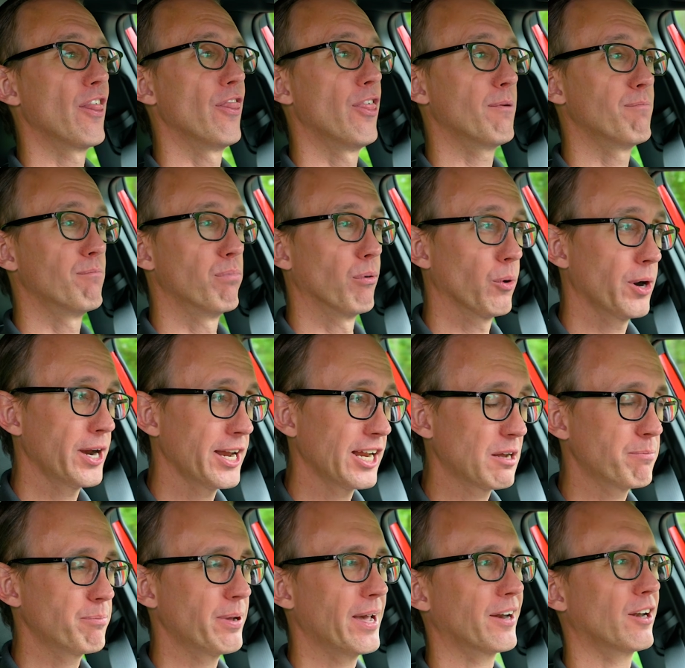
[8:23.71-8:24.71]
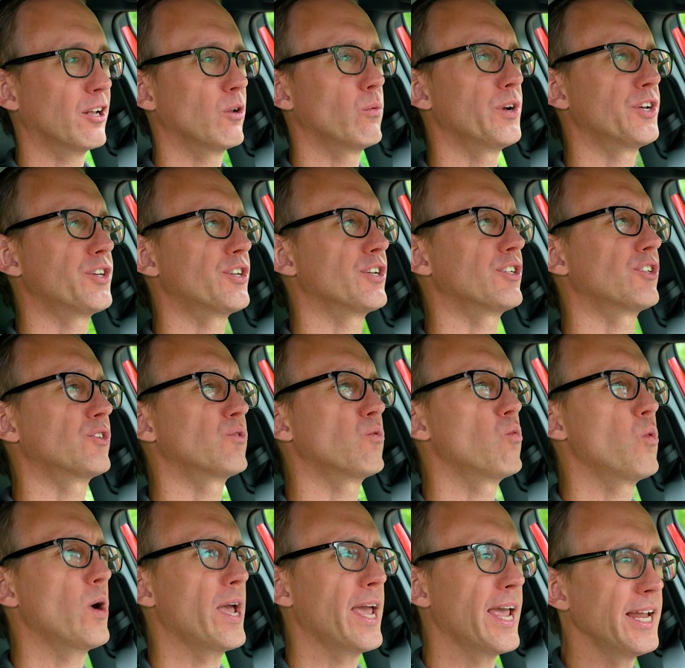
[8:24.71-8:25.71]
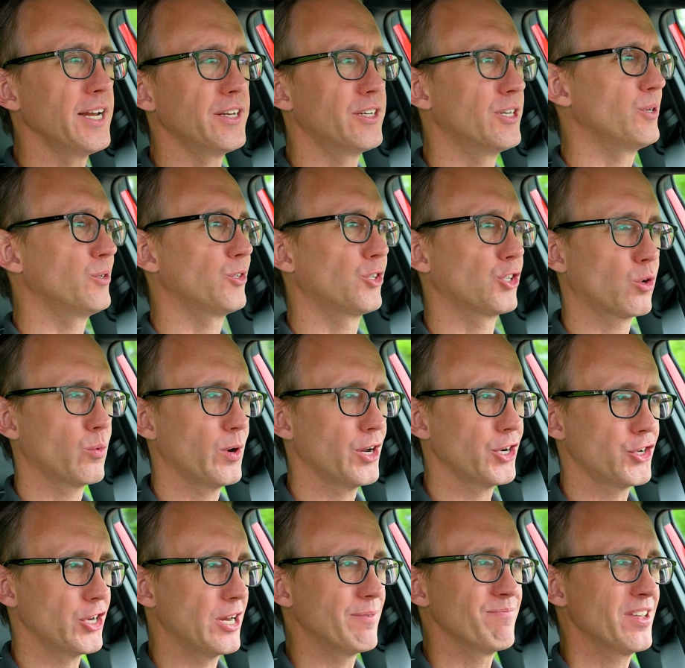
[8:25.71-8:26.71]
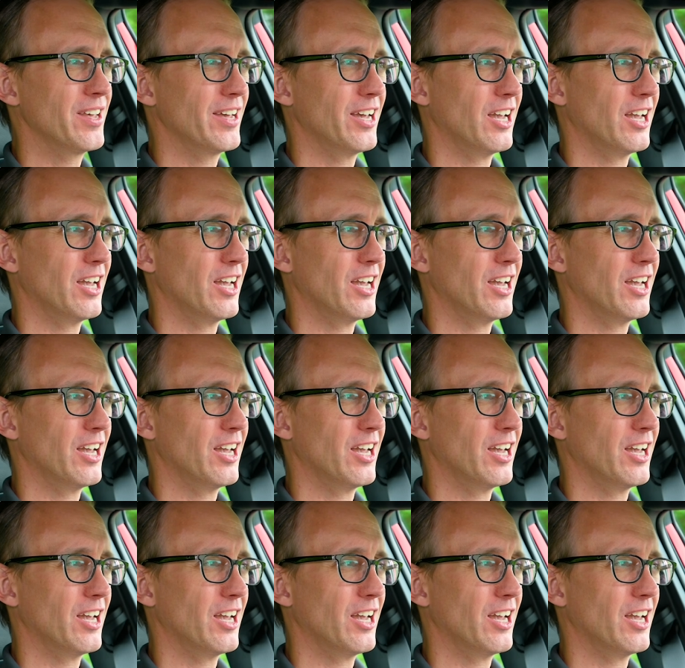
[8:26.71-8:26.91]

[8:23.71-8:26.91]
the brake pedal, which is way too squishy.